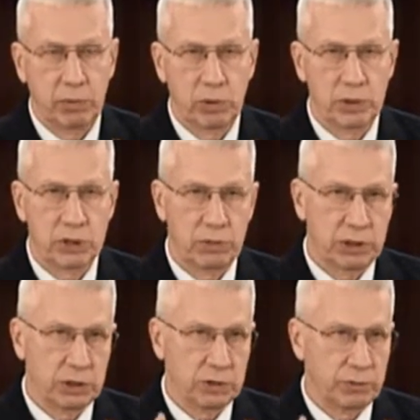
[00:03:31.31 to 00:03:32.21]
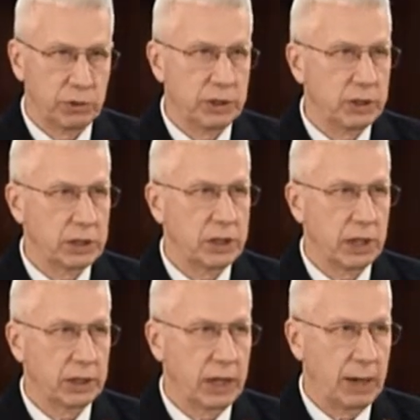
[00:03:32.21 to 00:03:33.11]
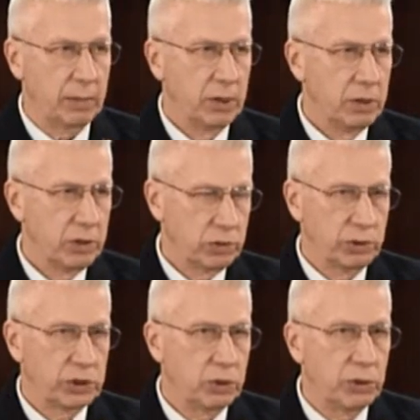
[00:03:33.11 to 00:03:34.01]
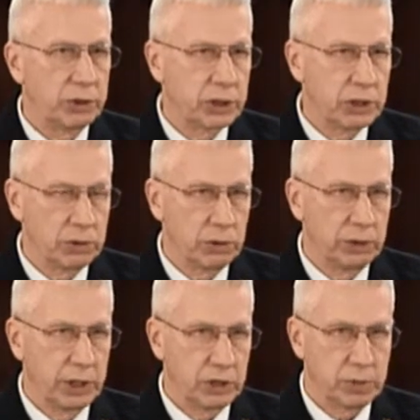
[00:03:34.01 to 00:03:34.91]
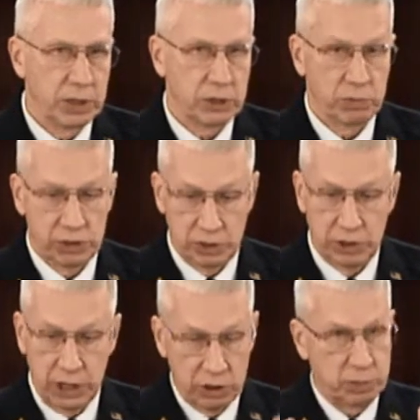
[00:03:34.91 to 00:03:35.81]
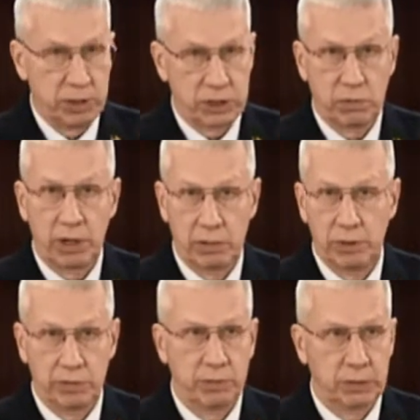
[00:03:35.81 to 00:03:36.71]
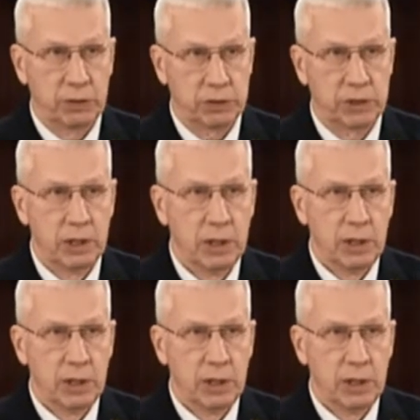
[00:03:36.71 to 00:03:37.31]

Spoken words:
and we're restricted to Fort Indian Town Gap to what's called the controlled airspace, which is the airspace right above the post.